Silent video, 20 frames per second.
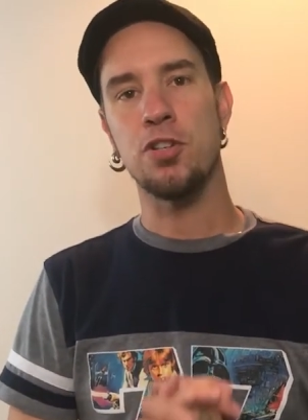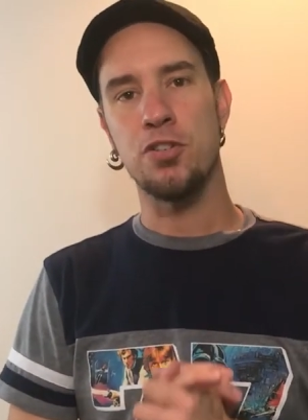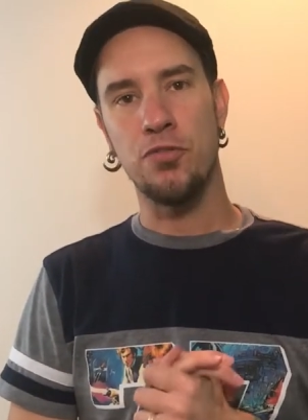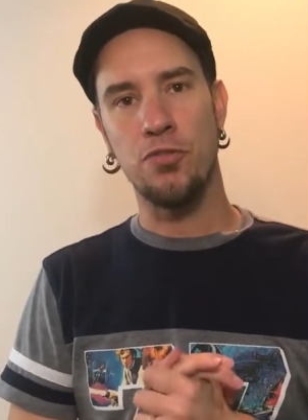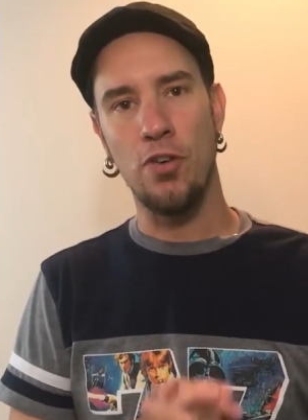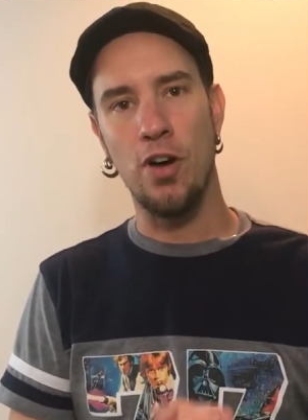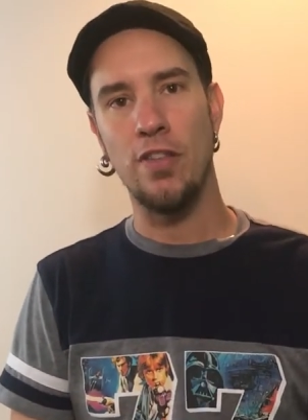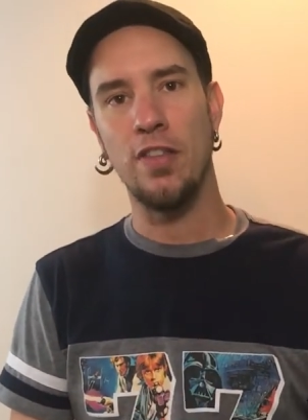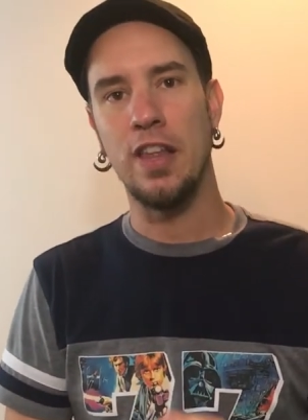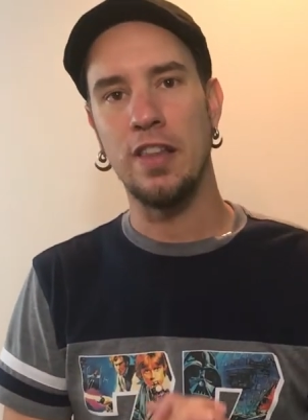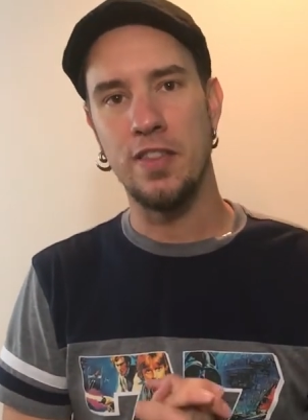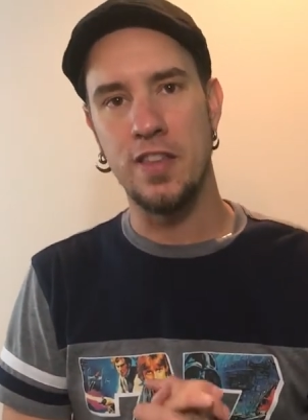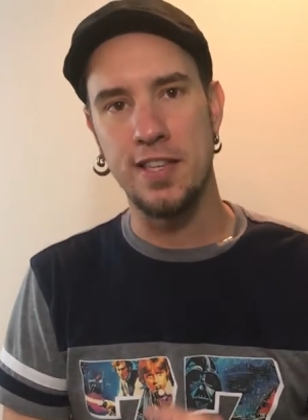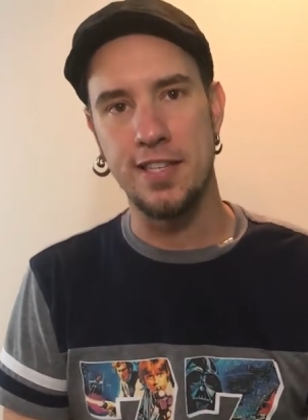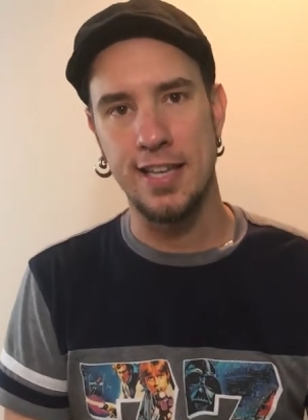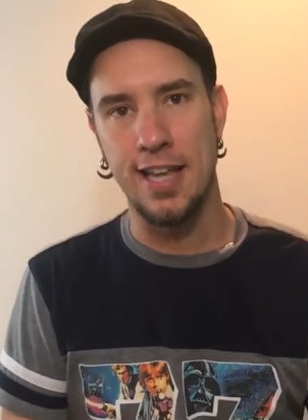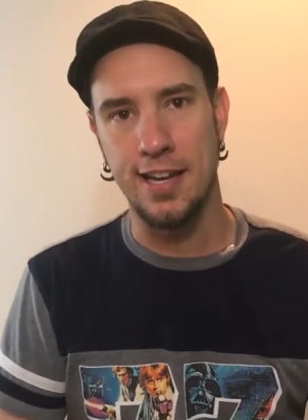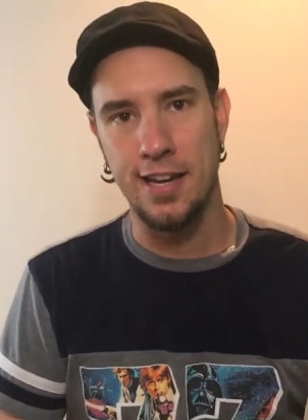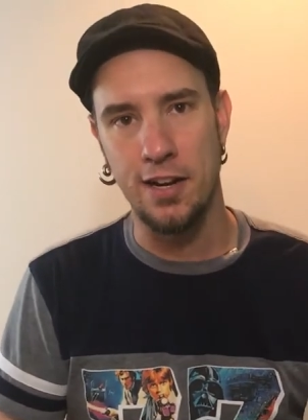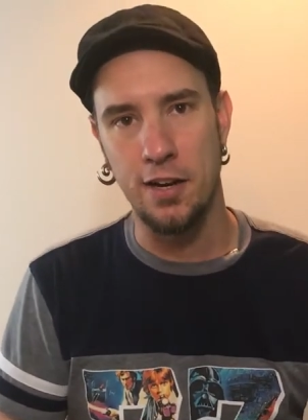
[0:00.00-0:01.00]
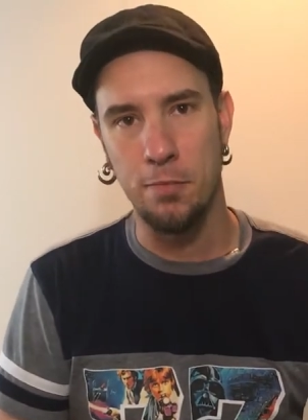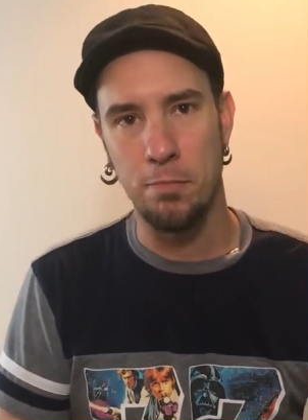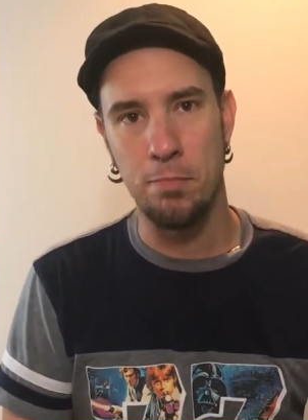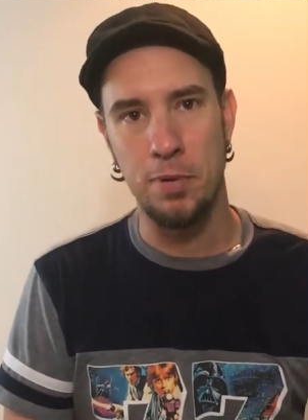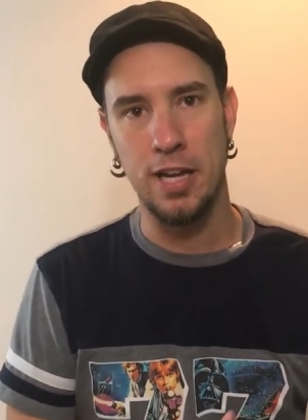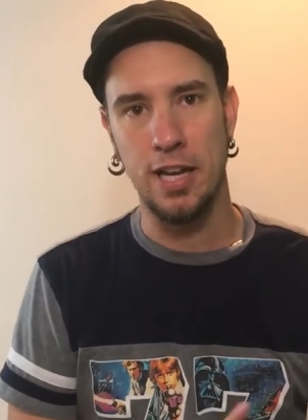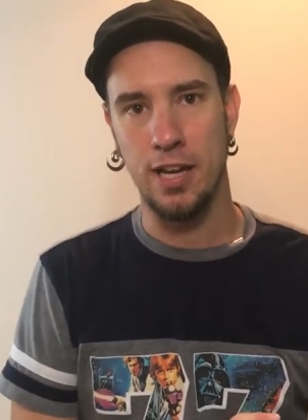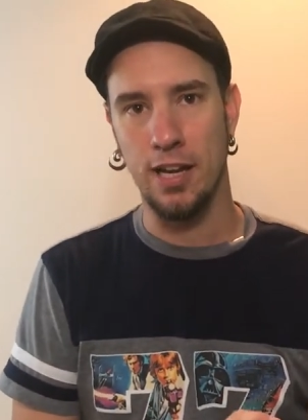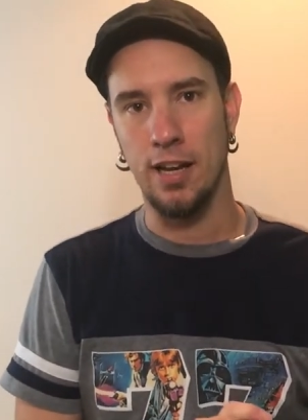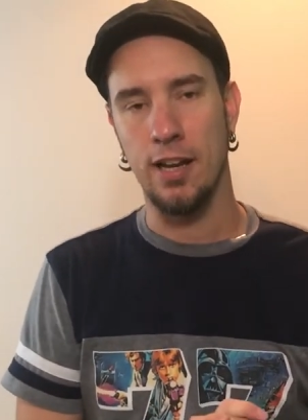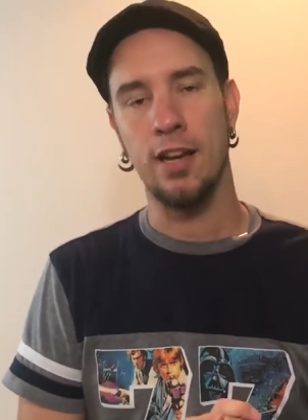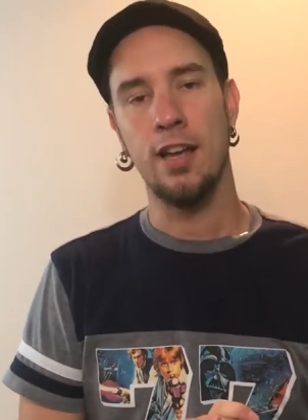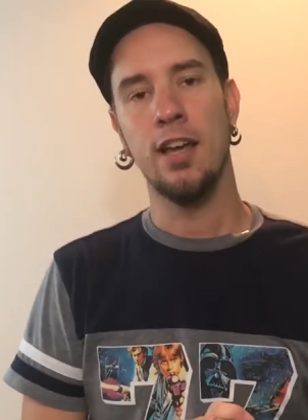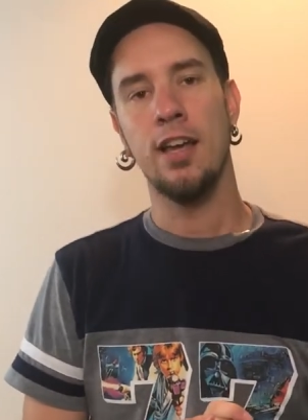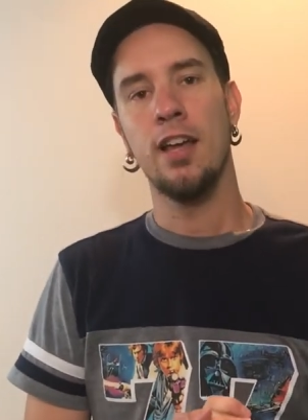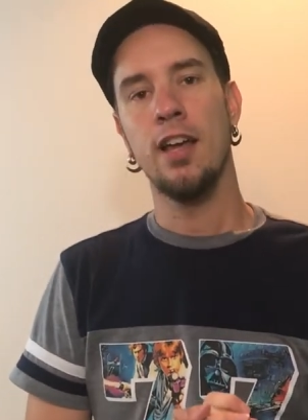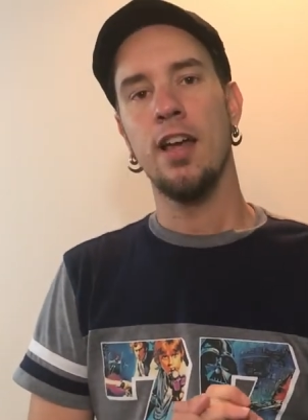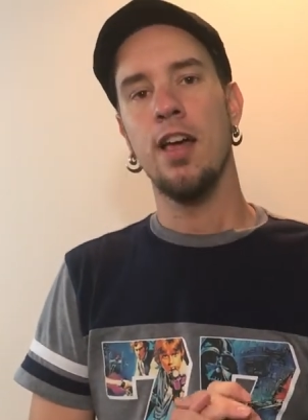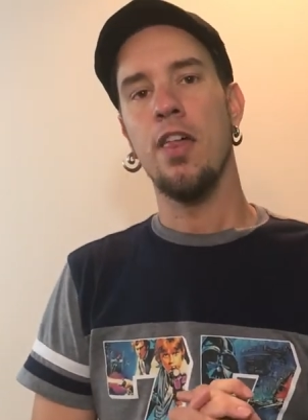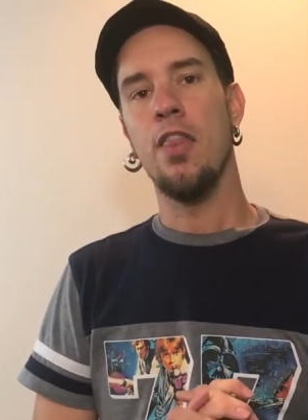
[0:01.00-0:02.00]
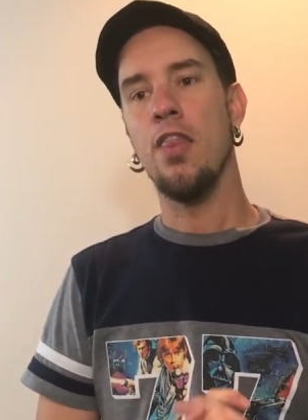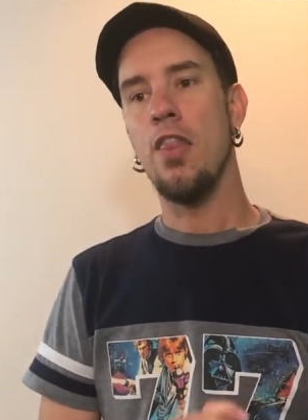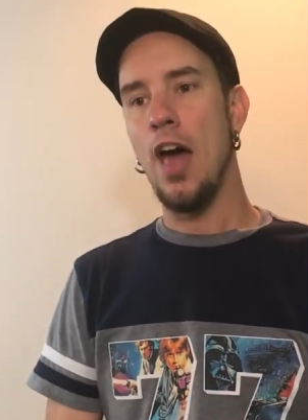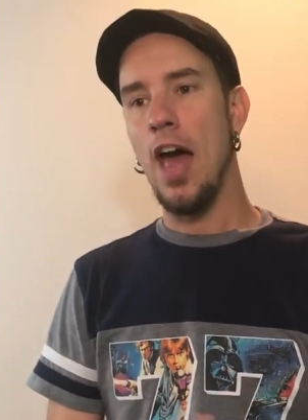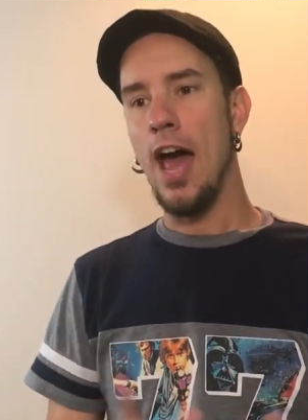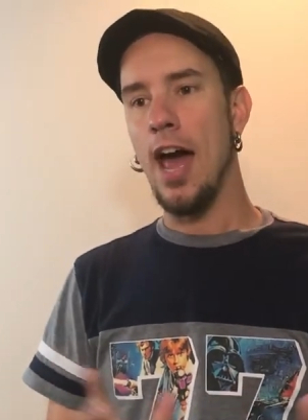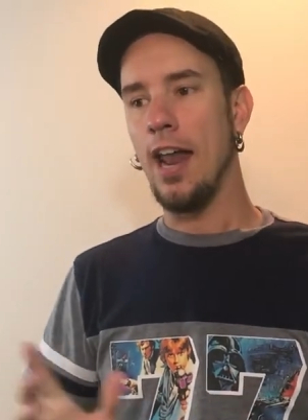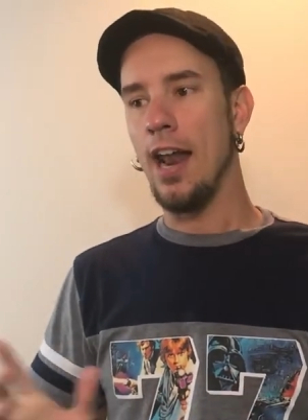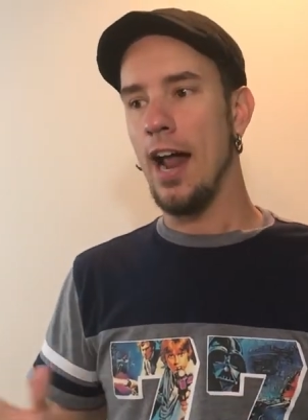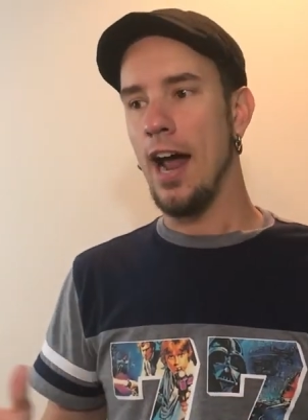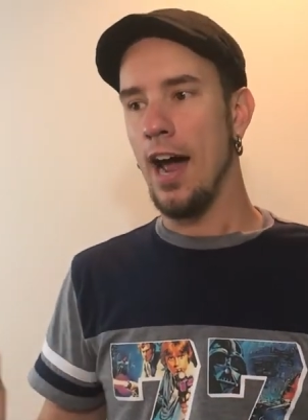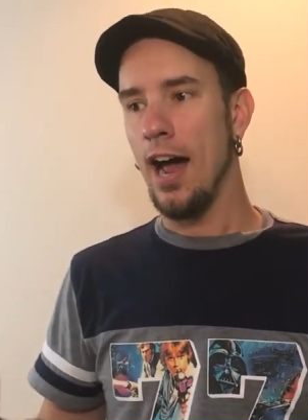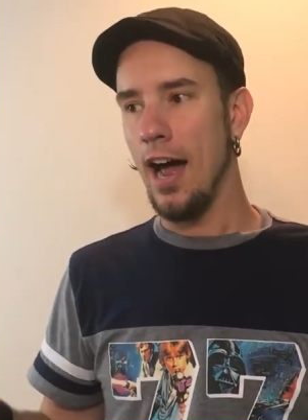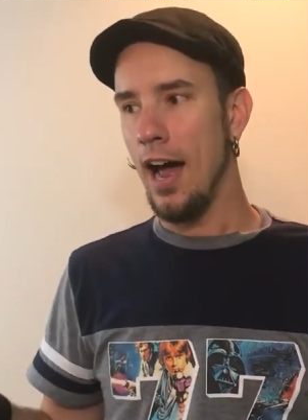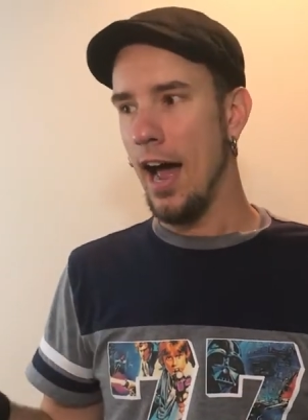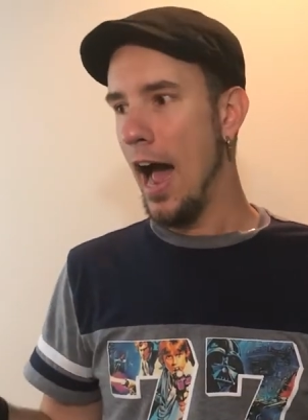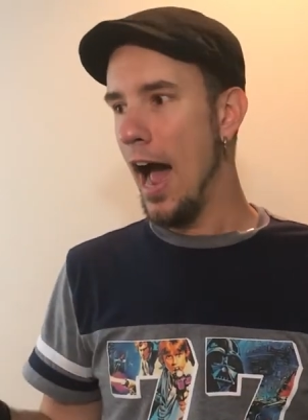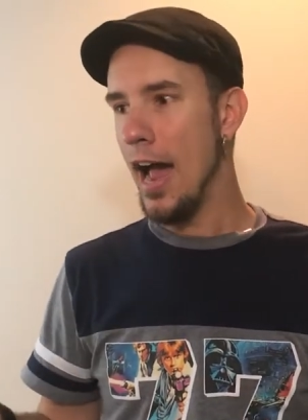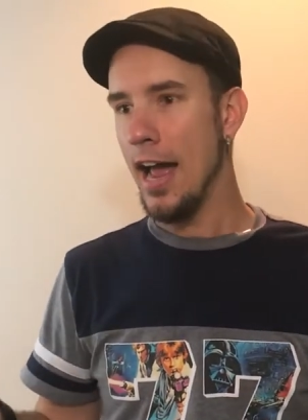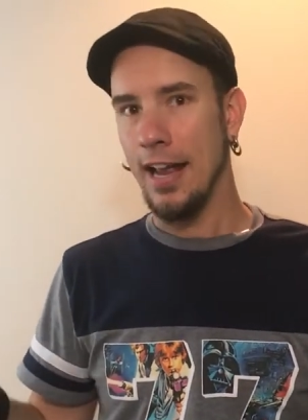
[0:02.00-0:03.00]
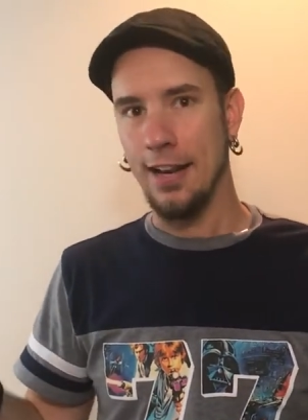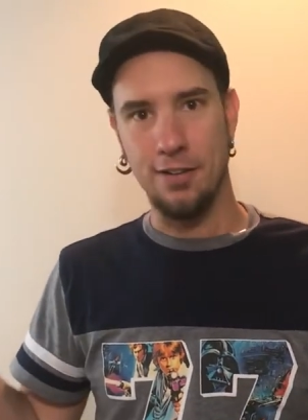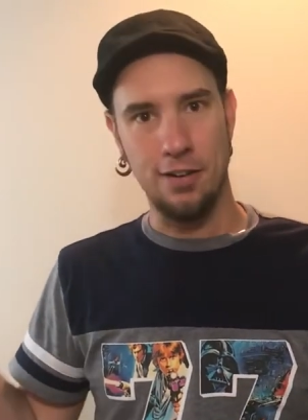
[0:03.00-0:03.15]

how much fun that this ended up being, that